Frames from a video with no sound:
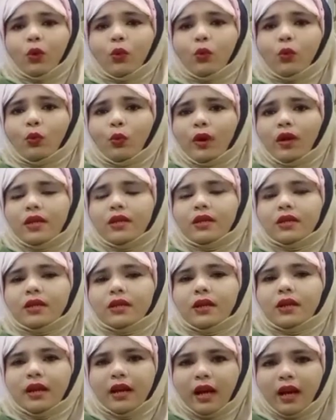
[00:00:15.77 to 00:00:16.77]

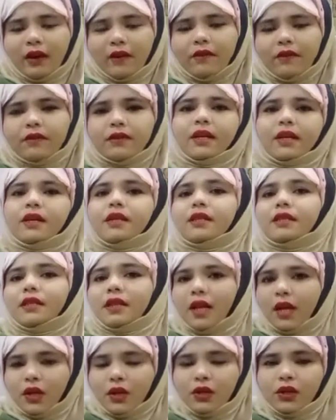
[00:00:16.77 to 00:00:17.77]
which gives
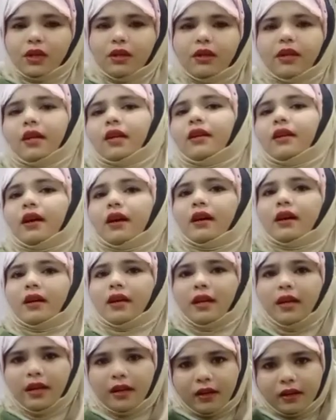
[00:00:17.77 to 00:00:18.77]
sensation in our
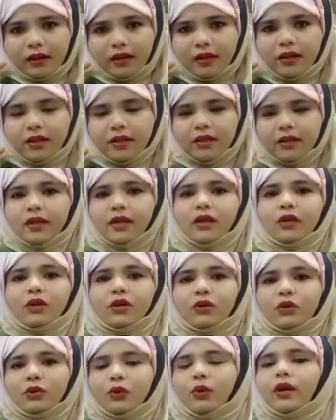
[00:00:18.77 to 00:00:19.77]
ears
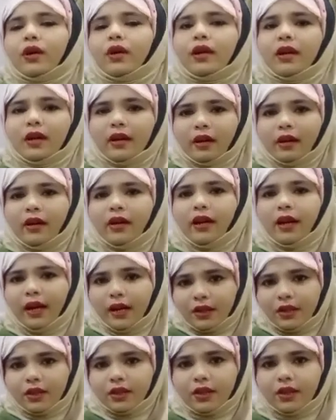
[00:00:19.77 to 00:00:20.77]
to hear
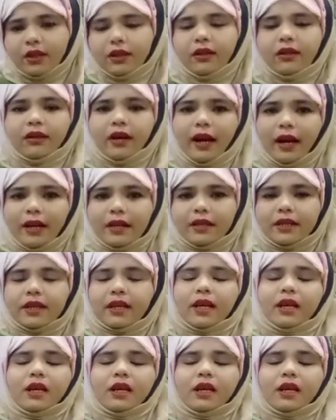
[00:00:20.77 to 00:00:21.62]
it, right?